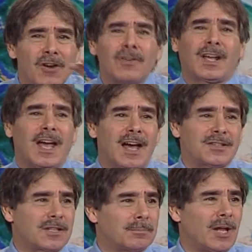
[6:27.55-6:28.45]

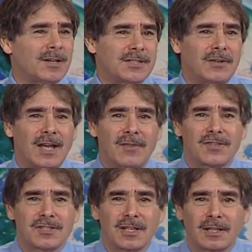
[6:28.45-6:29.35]
overcast that blocks out
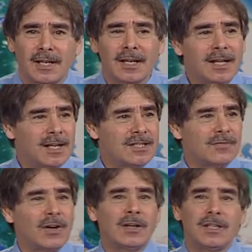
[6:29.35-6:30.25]
half the sunlight is
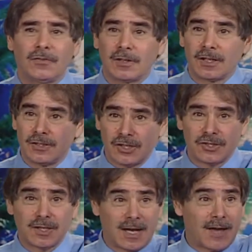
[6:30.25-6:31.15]
a very different
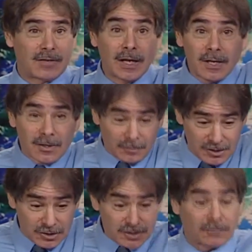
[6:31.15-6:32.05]
condition than having
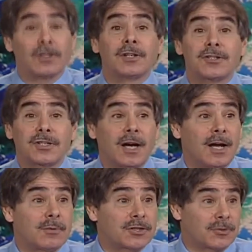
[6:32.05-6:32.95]
regions of clear
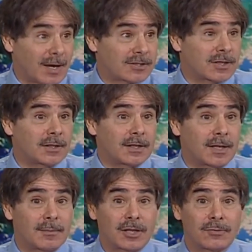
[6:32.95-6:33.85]
sky with direct sunlight
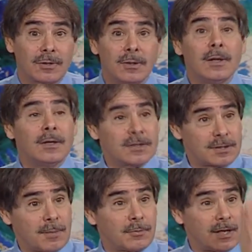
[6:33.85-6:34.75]
coming through,
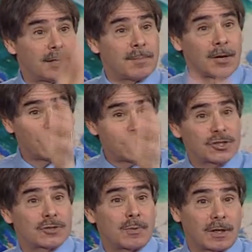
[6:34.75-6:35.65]
separated by
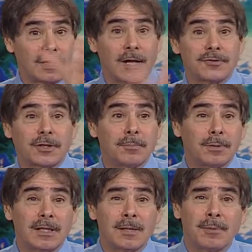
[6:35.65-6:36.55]
regions where clouds are
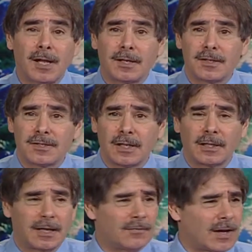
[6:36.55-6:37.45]
completely blocking the
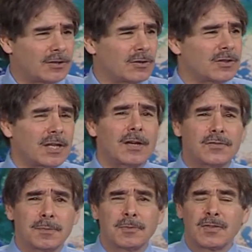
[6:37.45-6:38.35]
sunlight. In fact, you can think
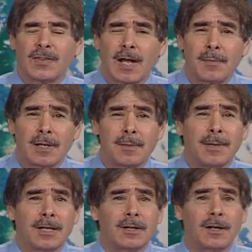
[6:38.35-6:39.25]
of some phenomena that
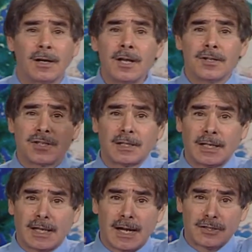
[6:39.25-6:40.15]
might occur.
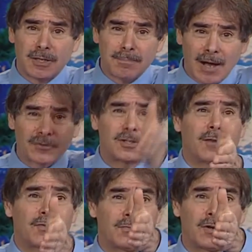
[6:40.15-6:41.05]
Sunlight can actually bounce
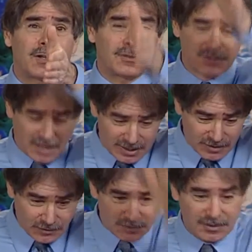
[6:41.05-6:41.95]
off the vertical
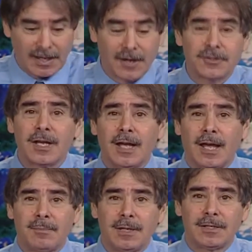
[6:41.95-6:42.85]
sides of those clouds
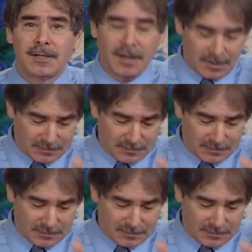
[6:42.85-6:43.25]
and be